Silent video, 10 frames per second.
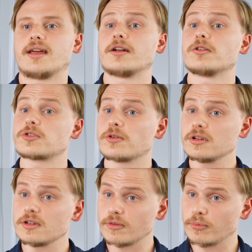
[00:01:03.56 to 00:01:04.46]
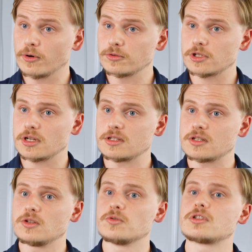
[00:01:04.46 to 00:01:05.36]
An alternative approach is
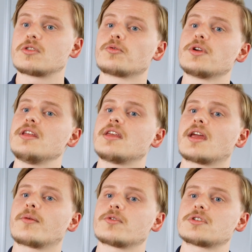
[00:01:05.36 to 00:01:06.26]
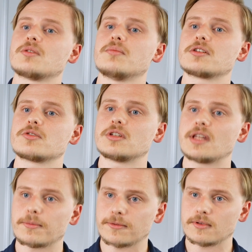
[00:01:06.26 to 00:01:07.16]
to use 3D cameras to measure
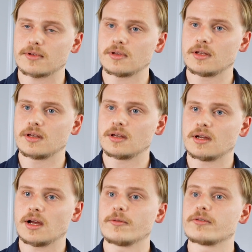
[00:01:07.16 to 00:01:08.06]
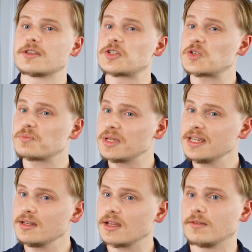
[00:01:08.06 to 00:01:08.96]
depth. However, the
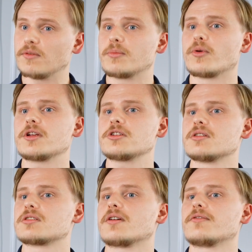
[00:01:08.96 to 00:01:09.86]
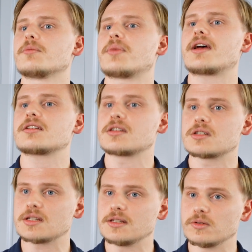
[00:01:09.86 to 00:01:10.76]
speed and vibrations of the
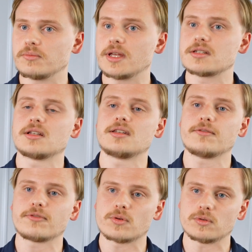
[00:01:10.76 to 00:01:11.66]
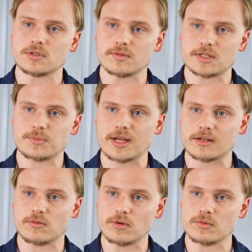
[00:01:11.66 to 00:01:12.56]
passing steel makes it difficult to
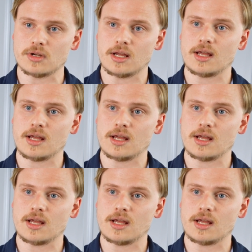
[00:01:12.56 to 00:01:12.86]
inspect though,